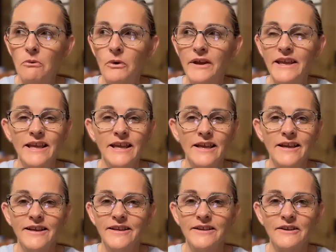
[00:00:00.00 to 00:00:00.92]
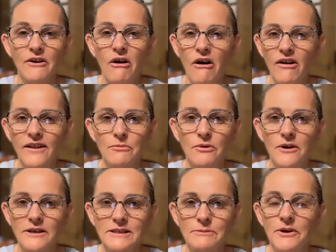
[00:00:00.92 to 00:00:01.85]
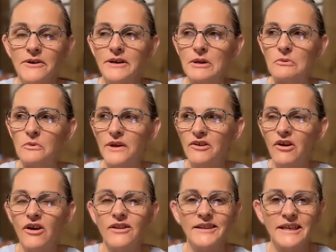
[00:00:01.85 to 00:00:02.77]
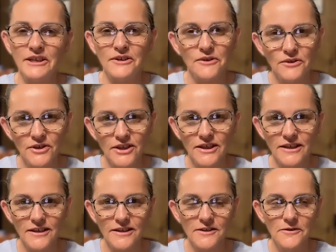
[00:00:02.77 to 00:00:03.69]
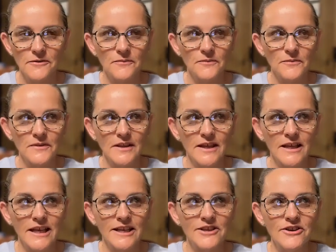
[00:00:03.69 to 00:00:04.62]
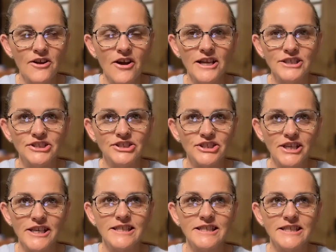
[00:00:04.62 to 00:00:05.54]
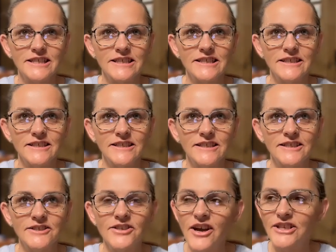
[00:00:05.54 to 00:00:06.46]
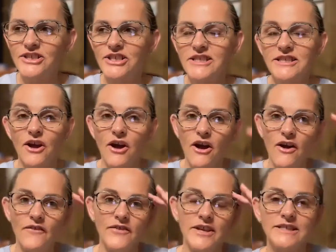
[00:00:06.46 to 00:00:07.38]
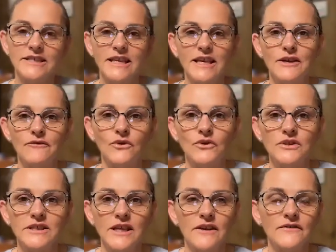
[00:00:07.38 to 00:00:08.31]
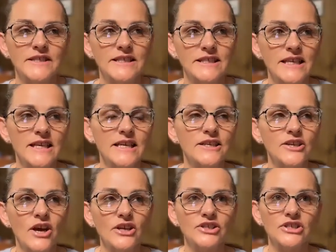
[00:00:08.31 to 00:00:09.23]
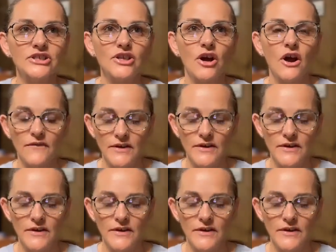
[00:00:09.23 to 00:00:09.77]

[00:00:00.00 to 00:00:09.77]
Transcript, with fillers: And we call it prosperity, we call it good not just not just the obvious evils of sin, not just the